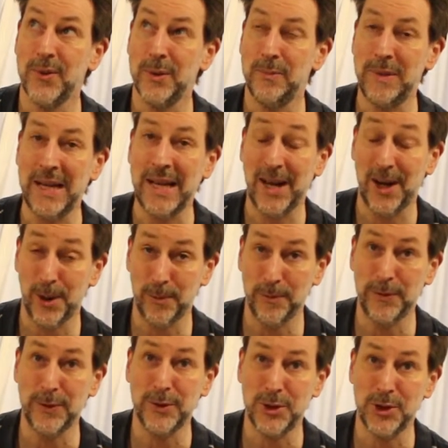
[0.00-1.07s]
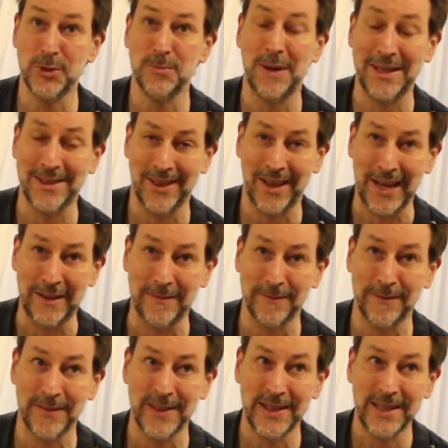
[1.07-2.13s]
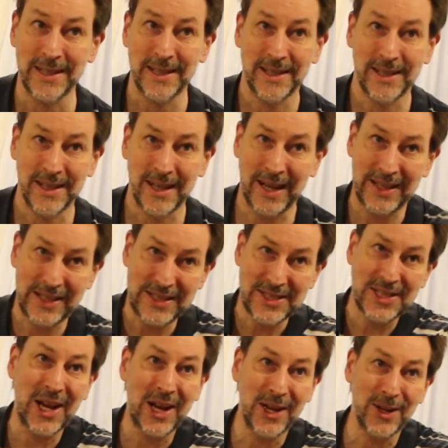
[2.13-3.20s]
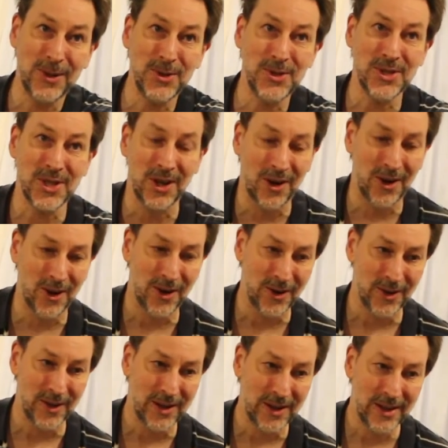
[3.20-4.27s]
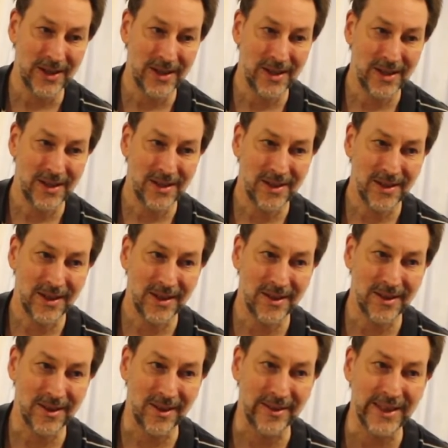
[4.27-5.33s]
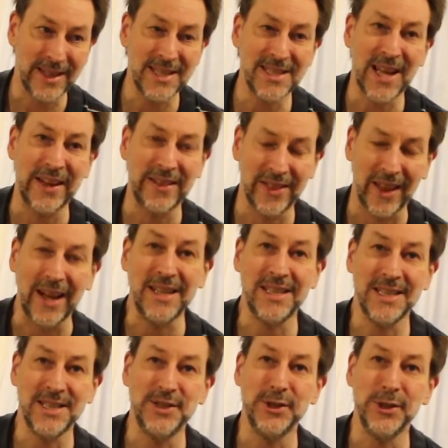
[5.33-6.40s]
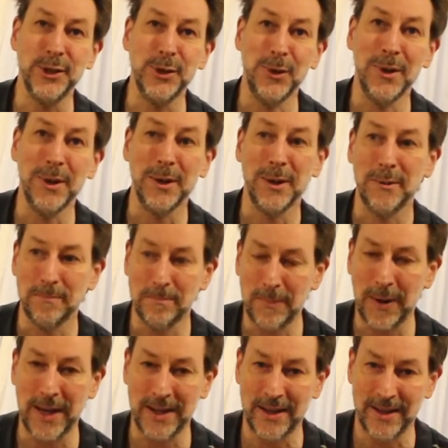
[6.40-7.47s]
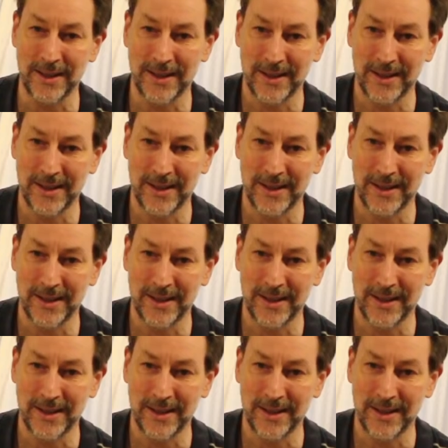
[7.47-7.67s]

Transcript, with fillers: would be helpful to my life. And desires are things I'd like to do, but